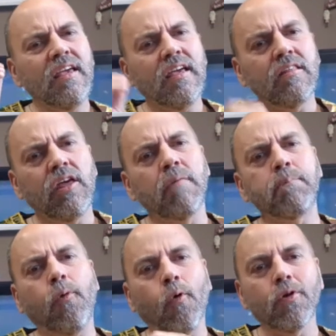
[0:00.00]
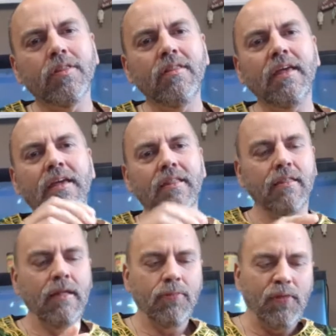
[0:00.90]
the important is
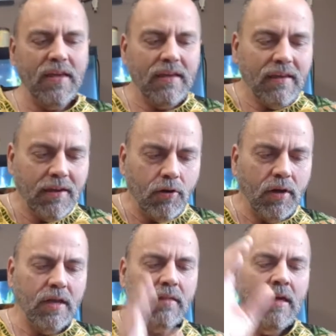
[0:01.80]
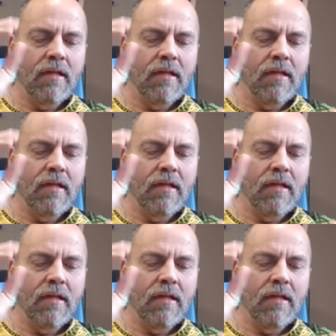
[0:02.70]
thing here is